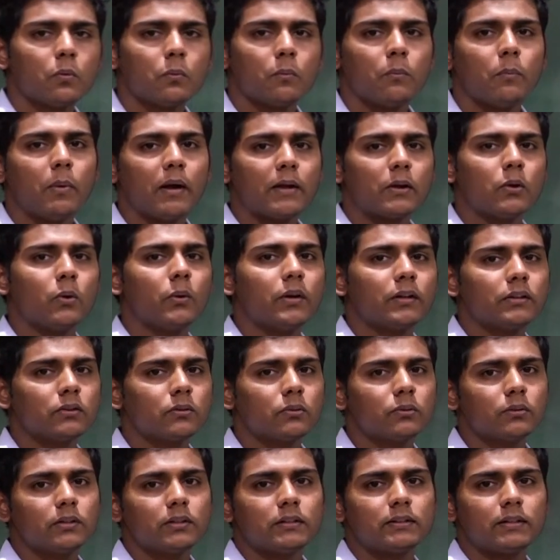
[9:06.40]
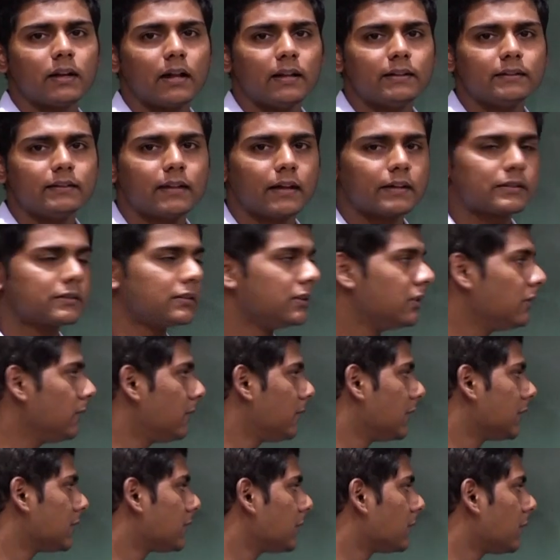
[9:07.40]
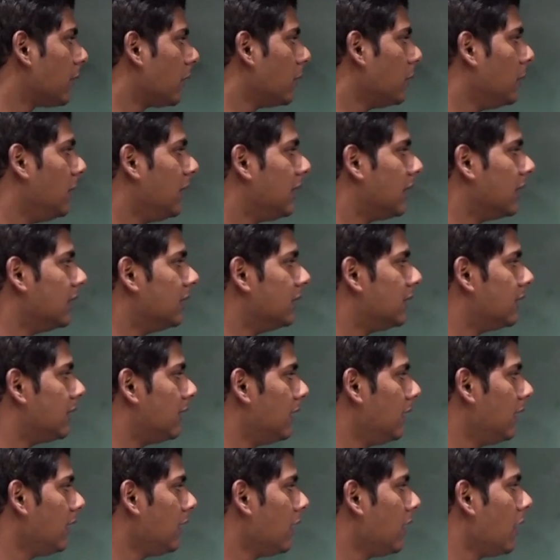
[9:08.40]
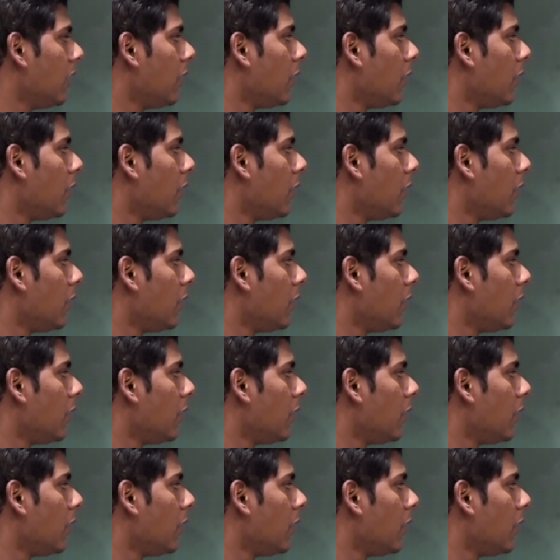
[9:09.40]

by going through the transaction, first of all we can see